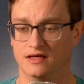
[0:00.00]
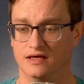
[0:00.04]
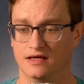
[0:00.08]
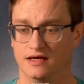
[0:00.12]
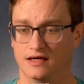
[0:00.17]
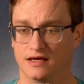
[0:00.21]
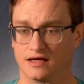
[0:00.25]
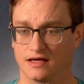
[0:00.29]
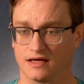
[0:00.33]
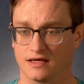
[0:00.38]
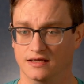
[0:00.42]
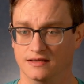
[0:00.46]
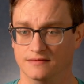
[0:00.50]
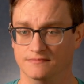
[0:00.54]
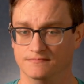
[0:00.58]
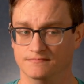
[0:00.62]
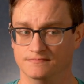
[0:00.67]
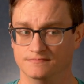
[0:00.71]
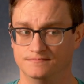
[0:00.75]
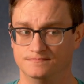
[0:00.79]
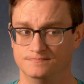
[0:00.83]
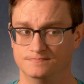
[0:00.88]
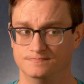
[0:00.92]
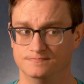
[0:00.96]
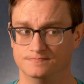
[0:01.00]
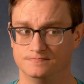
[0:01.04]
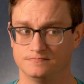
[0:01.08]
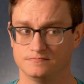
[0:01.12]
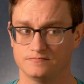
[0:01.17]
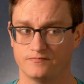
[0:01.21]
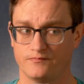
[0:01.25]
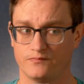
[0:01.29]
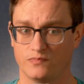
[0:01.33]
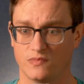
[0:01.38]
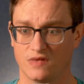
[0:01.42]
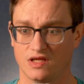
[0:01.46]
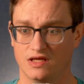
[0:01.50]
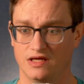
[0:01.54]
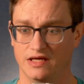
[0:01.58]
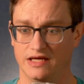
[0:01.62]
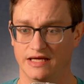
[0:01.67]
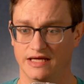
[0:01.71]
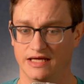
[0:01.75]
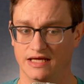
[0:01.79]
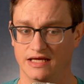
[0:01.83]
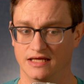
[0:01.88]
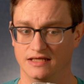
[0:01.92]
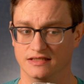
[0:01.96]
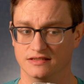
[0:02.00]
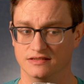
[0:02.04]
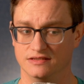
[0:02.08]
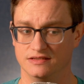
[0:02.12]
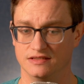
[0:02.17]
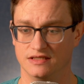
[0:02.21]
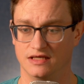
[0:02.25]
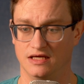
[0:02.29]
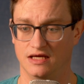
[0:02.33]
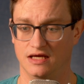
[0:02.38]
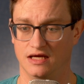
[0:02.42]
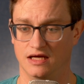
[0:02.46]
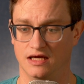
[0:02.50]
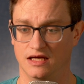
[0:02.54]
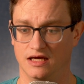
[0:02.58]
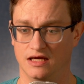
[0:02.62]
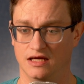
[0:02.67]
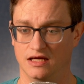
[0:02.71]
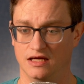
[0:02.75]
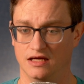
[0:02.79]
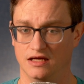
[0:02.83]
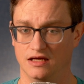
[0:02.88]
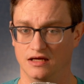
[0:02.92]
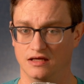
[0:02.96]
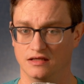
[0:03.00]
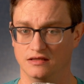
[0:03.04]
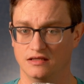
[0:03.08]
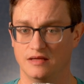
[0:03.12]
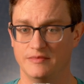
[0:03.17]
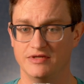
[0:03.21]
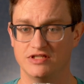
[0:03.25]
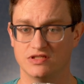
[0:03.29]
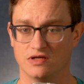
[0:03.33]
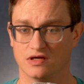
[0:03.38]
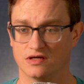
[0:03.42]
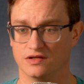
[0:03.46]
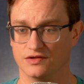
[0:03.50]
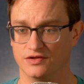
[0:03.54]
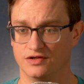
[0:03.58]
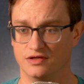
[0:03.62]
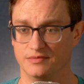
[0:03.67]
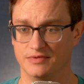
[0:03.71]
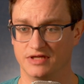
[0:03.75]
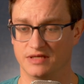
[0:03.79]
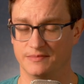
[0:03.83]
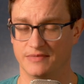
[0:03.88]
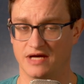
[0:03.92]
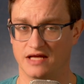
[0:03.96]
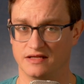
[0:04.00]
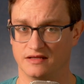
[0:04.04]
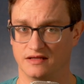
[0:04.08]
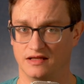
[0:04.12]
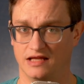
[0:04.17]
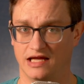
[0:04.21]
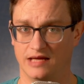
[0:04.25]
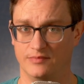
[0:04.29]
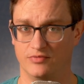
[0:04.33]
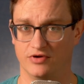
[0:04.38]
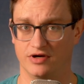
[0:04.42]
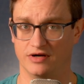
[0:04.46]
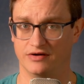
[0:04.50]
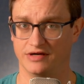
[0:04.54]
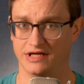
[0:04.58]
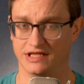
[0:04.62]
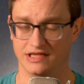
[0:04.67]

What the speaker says: Let me talk a little bit about the library,